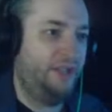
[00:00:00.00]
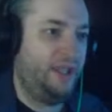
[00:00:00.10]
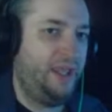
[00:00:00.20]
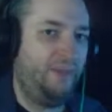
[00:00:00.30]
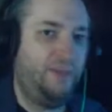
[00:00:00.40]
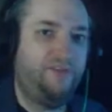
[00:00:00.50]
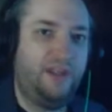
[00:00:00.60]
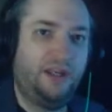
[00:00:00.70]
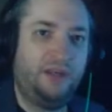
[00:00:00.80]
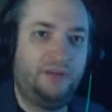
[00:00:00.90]
and we
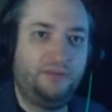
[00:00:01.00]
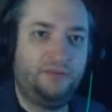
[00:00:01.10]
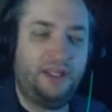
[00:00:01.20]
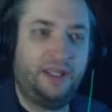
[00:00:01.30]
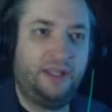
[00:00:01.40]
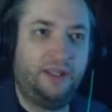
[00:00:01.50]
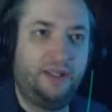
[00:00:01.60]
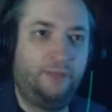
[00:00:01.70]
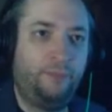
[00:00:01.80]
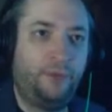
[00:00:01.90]
found that
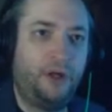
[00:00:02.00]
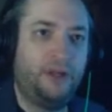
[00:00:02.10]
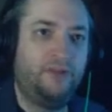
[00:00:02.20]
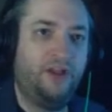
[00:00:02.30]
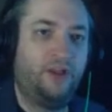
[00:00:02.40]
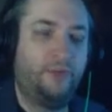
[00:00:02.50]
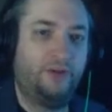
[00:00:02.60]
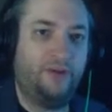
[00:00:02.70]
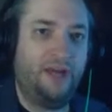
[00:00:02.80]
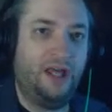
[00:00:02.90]
in part of helping
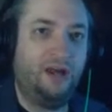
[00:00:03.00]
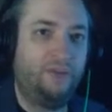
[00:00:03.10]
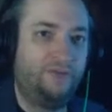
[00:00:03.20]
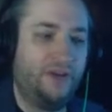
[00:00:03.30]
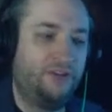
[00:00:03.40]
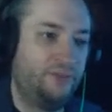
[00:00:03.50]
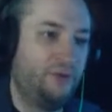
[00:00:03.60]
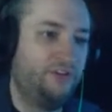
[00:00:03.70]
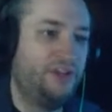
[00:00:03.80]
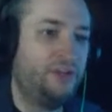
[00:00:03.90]
them out, we found some
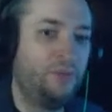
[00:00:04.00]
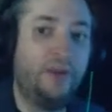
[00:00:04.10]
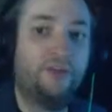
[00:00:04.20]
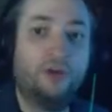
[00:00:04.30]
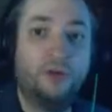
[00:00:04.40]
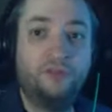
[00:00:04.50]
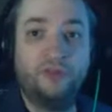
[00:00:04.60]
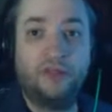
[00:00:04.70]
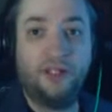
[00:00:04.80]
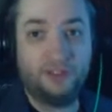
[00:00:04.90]
more side quests
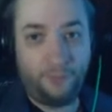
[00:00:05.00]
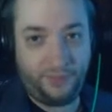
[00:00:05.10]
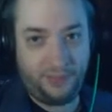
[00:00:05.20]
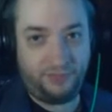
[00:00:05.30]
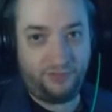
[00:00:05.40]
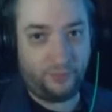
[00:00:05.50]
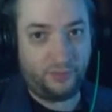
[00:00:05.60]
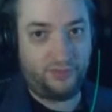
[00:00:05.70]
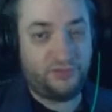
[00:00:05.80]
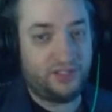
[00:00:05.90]
over in the peaks, so we're
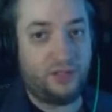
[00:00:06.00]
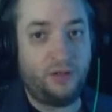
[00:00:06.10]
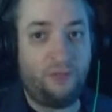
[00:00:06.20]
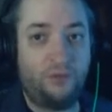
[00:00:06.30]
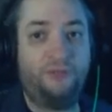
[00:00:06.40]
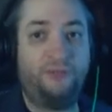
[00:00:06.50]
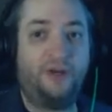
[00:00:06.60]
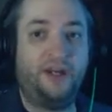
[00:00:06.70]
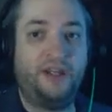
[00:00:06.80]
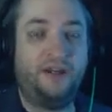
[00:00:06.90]
going to take care of those
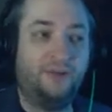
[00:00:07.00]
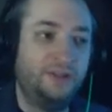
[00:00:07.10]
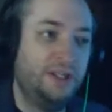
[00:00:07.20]
right now,